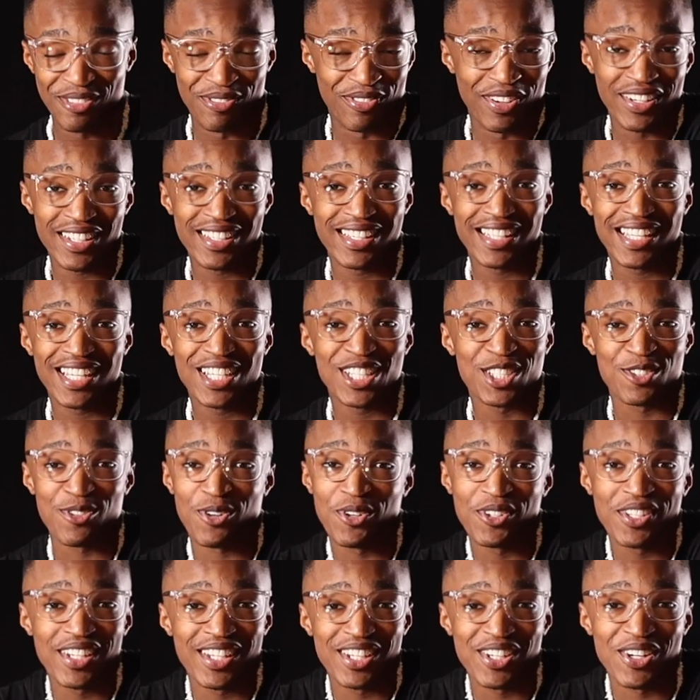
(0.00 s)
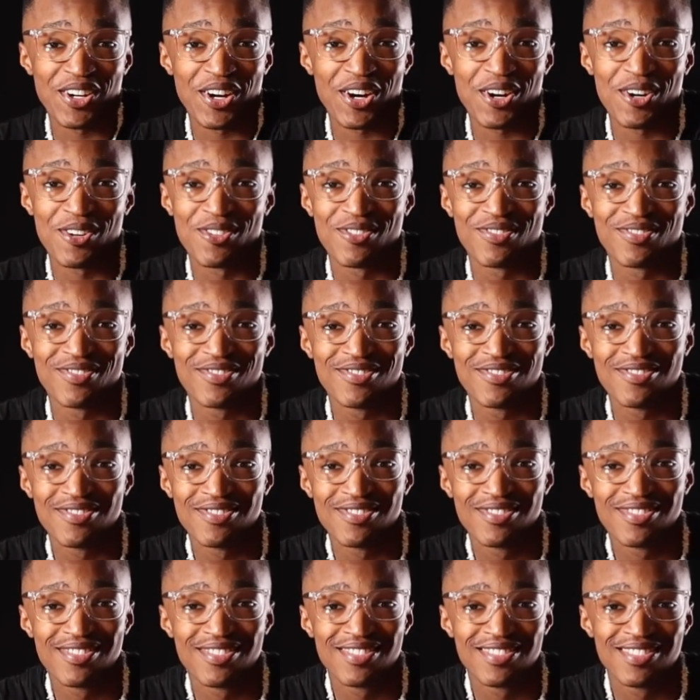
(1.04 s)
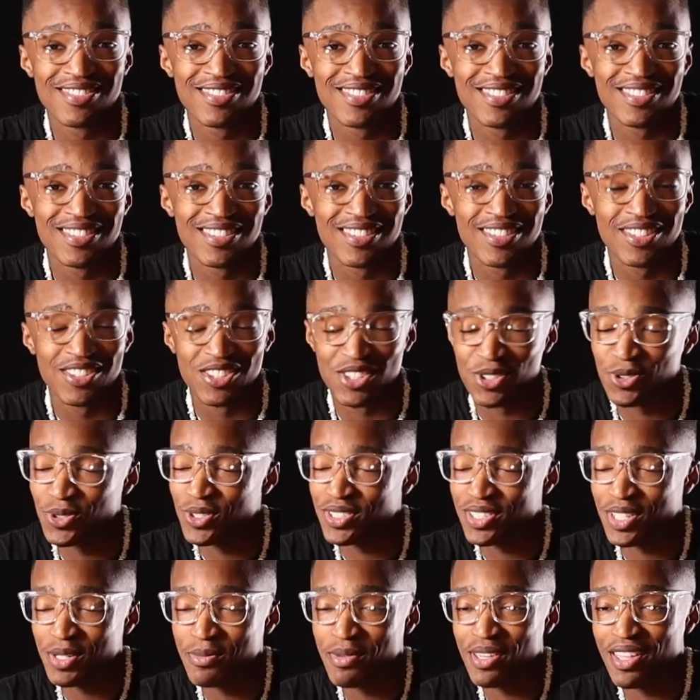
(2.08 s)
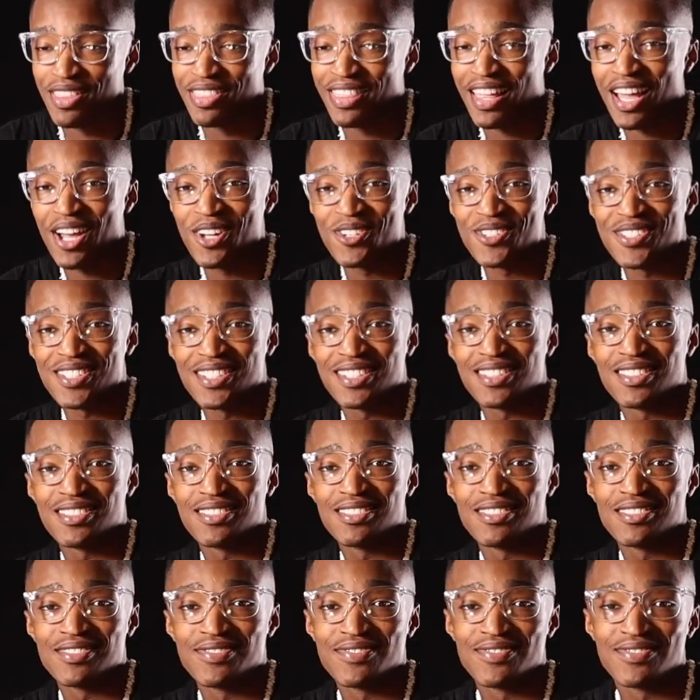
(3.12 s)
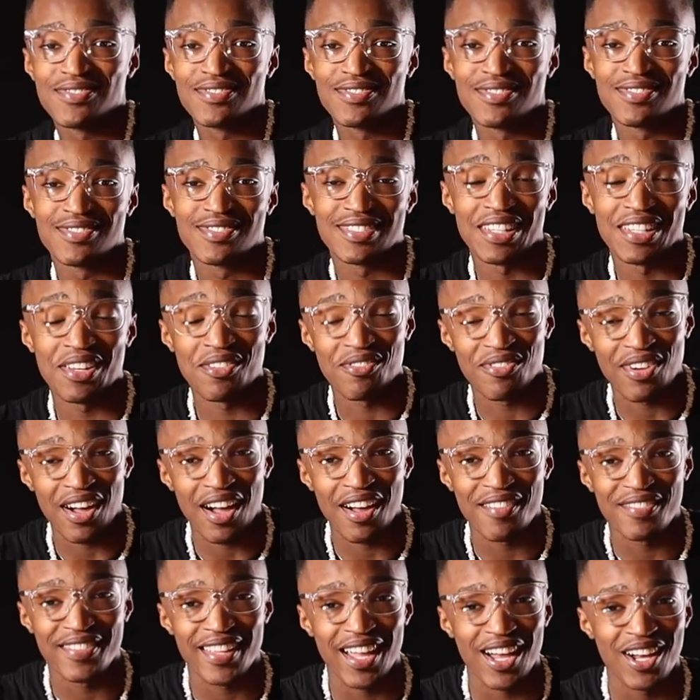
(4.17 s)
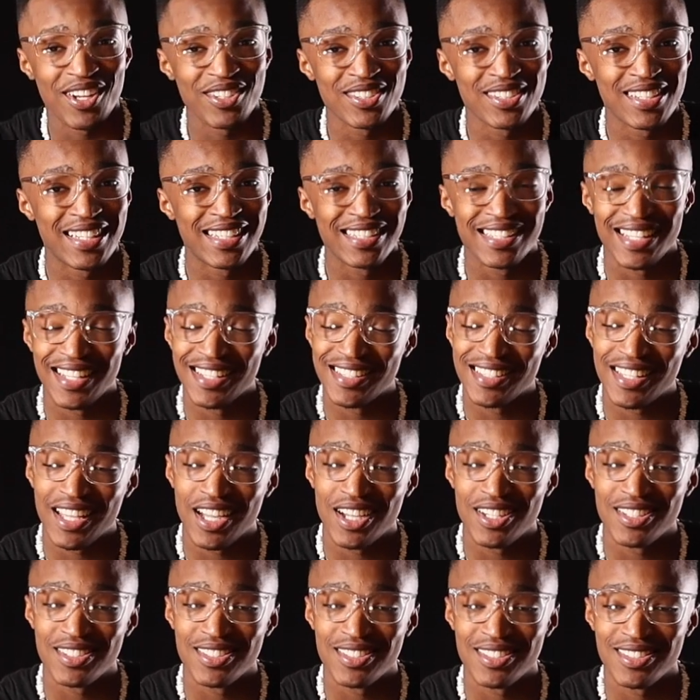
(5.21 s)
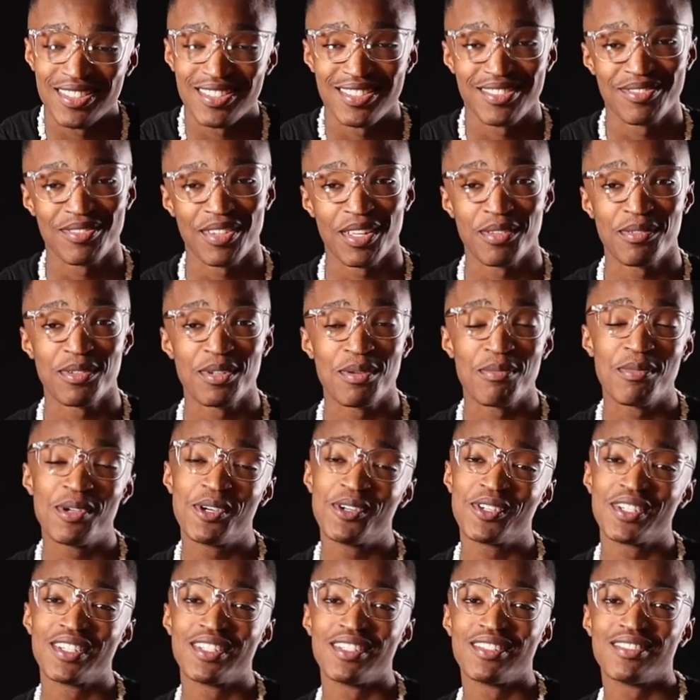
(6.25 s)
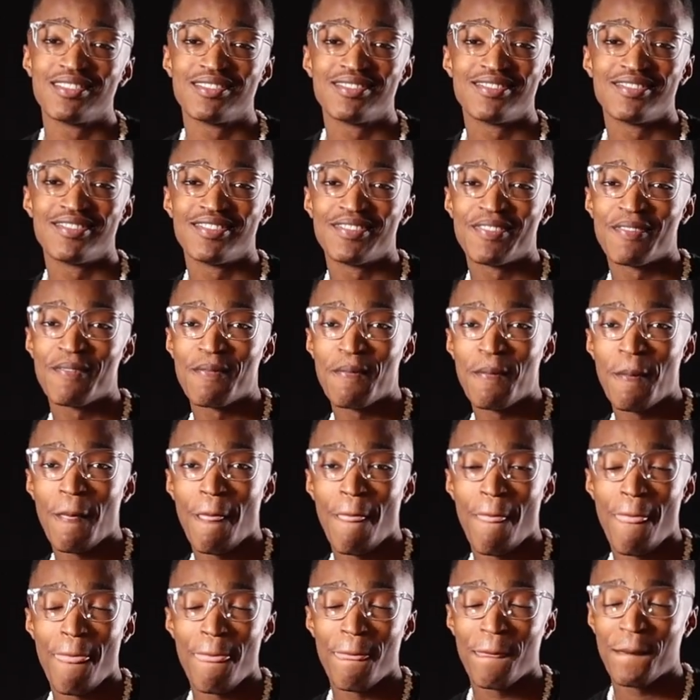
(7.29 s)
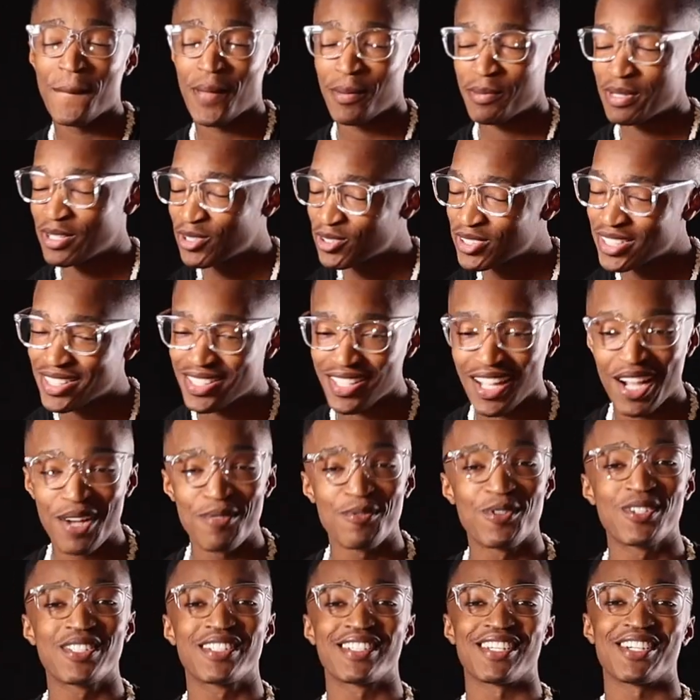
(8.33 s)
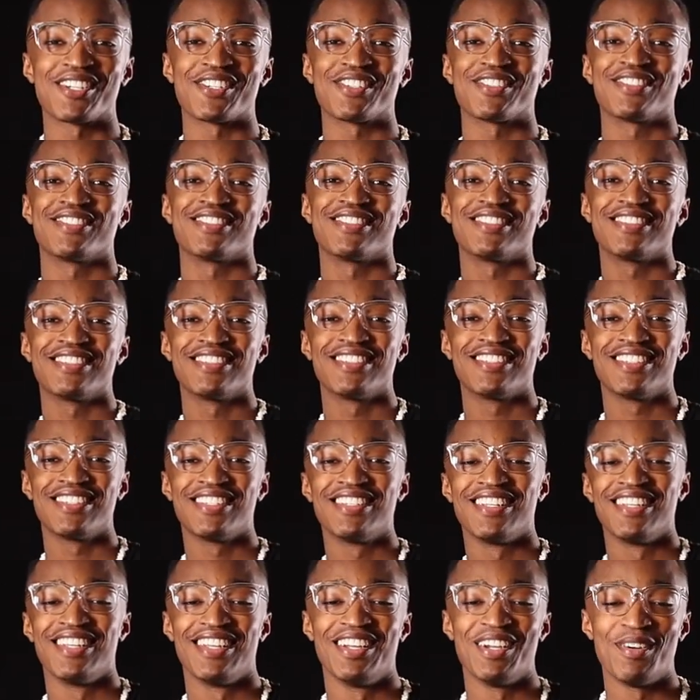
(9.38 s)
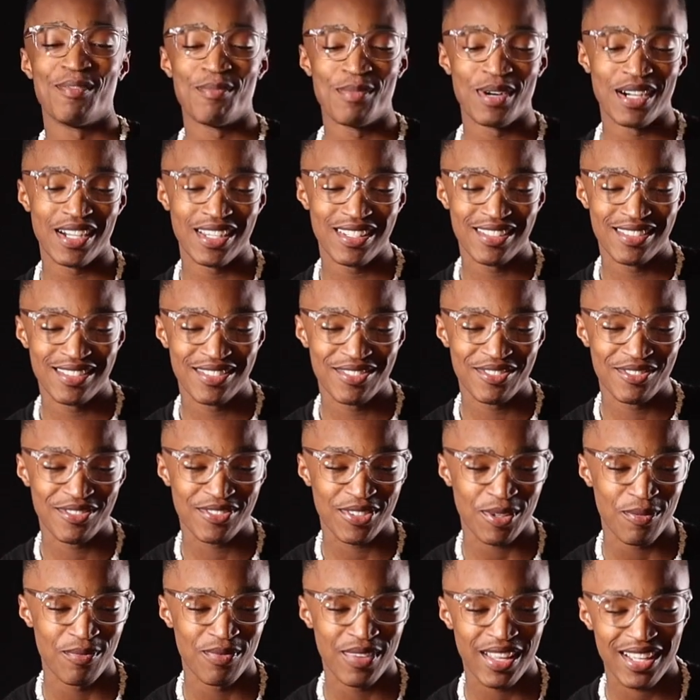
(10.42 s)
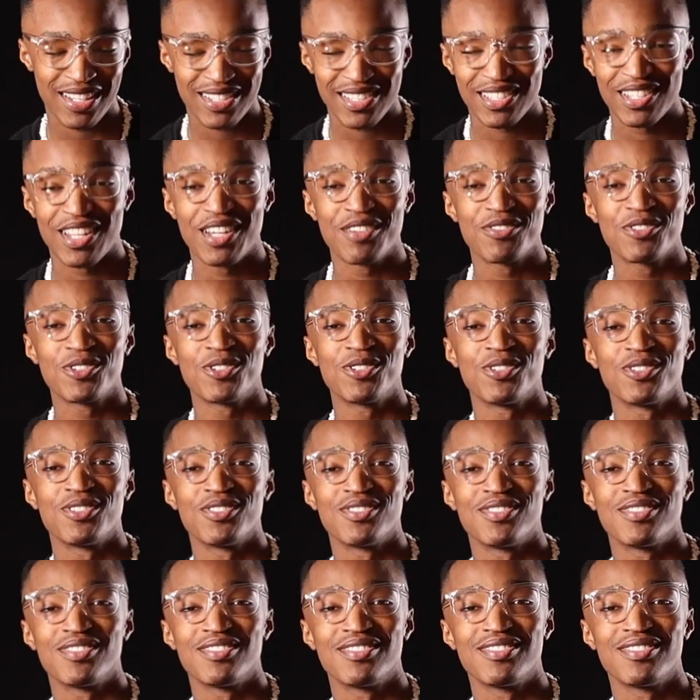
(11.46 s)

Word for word: the funny thing is, we're only going to grow. Soon it's going to be a thousand, then five thousand, ten thousand, maybe a million. I mean, only time will tell. But from next level